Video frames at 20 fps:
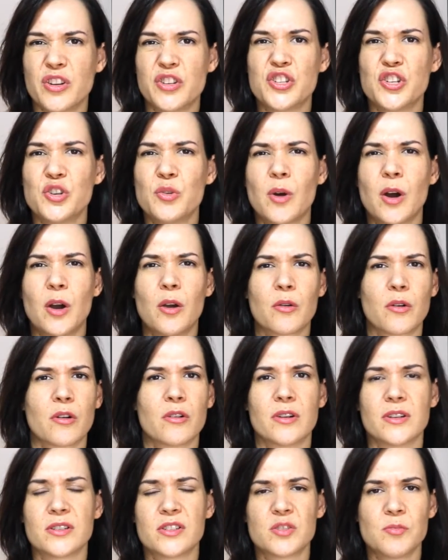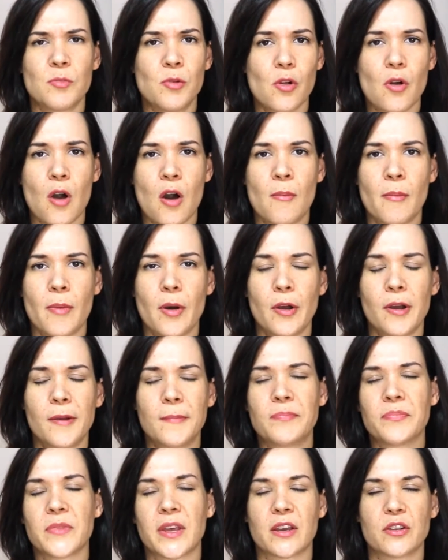a duo or a small combo,
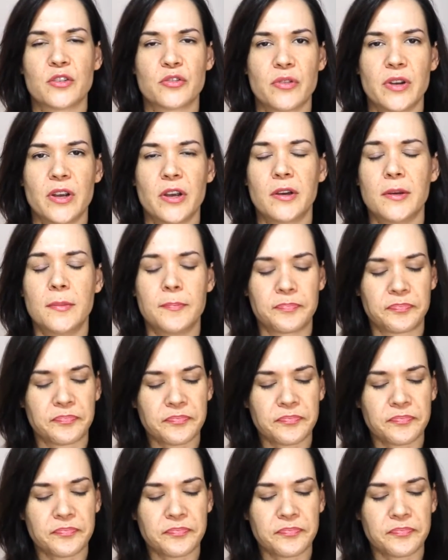like a trio,